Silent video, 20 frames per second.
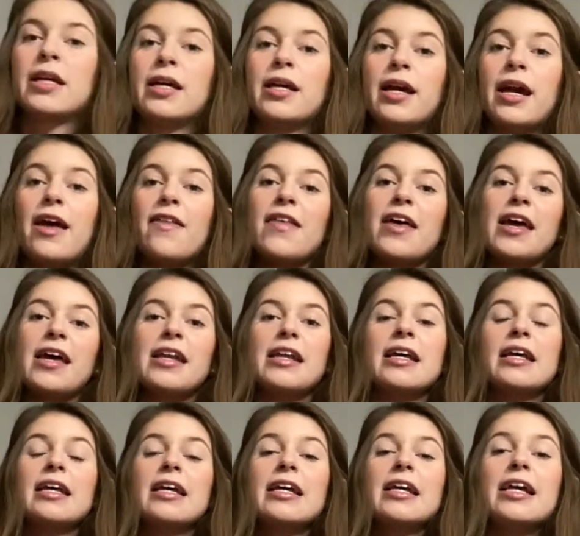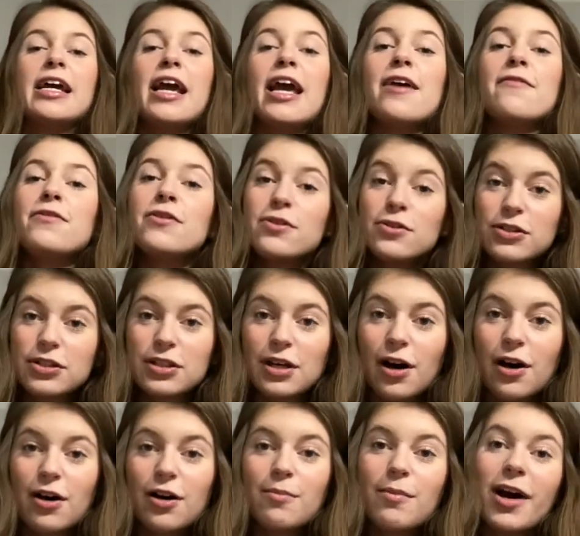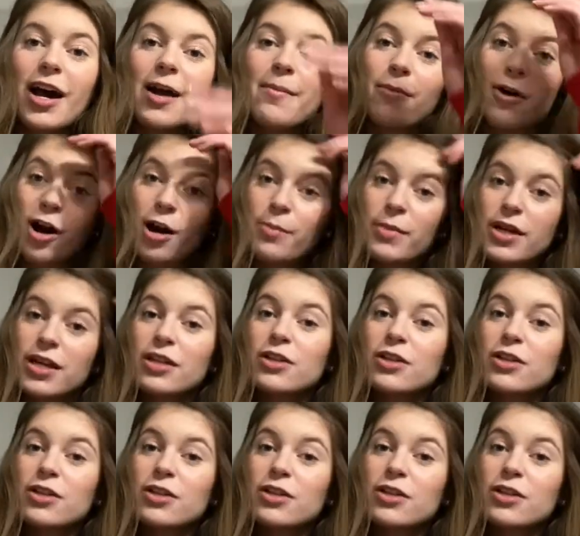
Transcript: And then if you saw my apartment